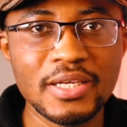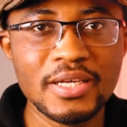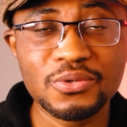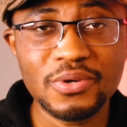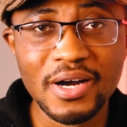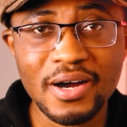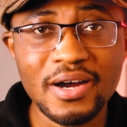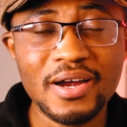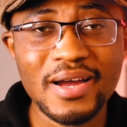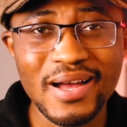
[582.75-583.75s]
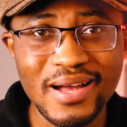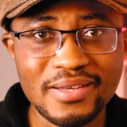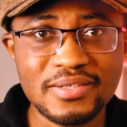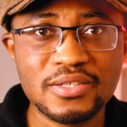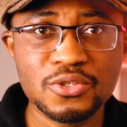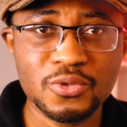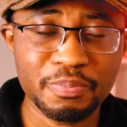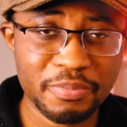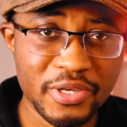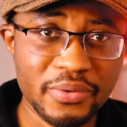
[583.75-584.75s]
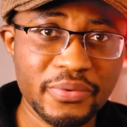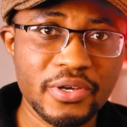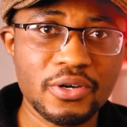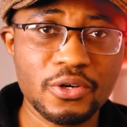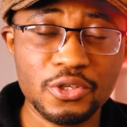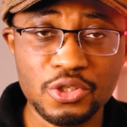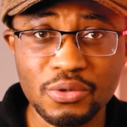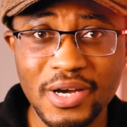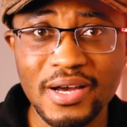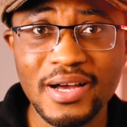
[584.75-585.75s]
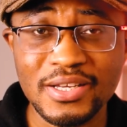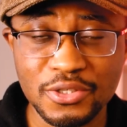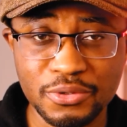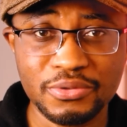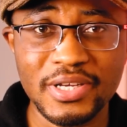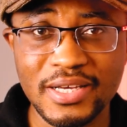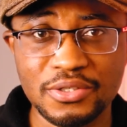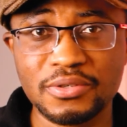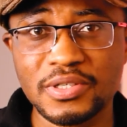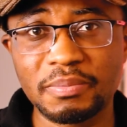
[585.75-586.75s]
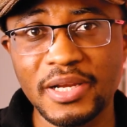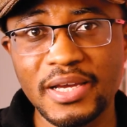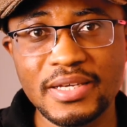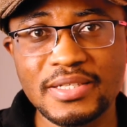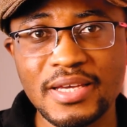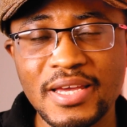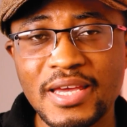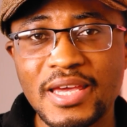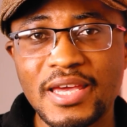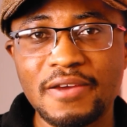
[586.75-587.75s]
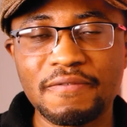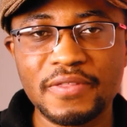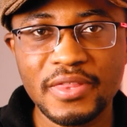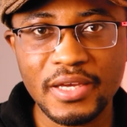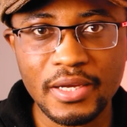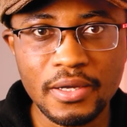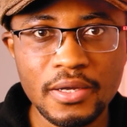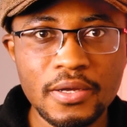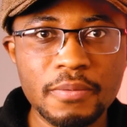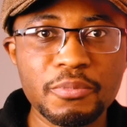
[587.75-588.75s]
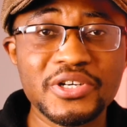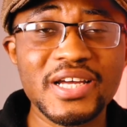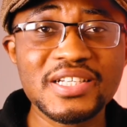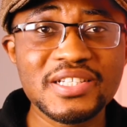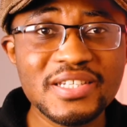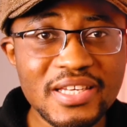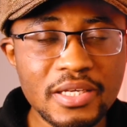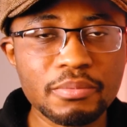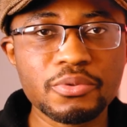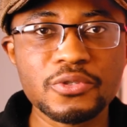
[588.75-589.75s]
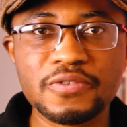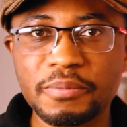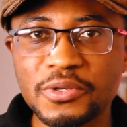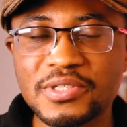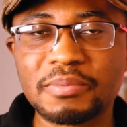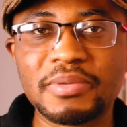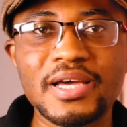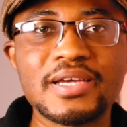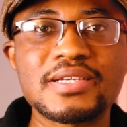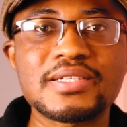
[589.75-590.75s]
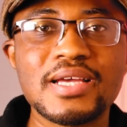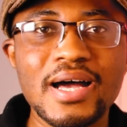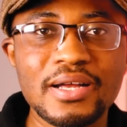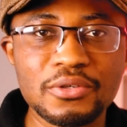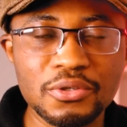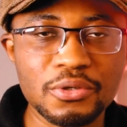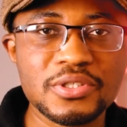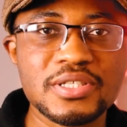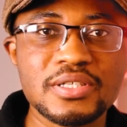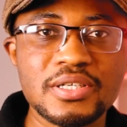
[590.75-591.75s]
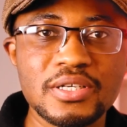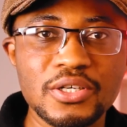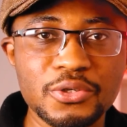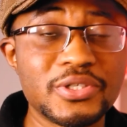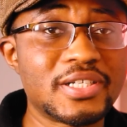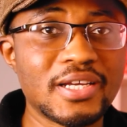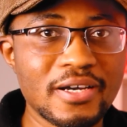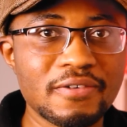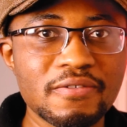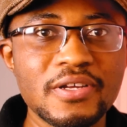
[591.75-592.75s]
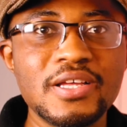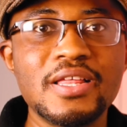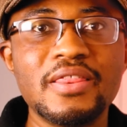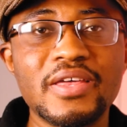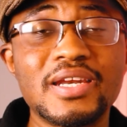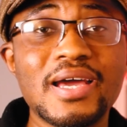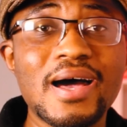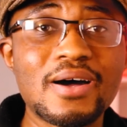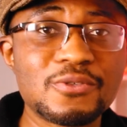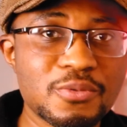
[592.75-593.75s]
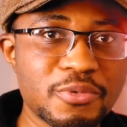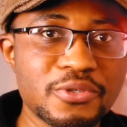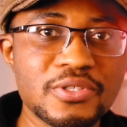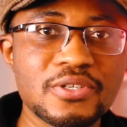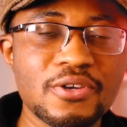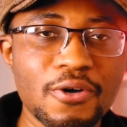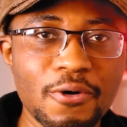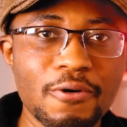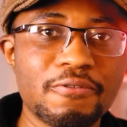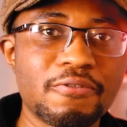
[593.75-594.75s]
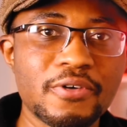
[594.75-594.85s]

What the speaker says: You are as superior or you are as good as your suppliers. If the production inputs from your suppliers are not good enough, then the output of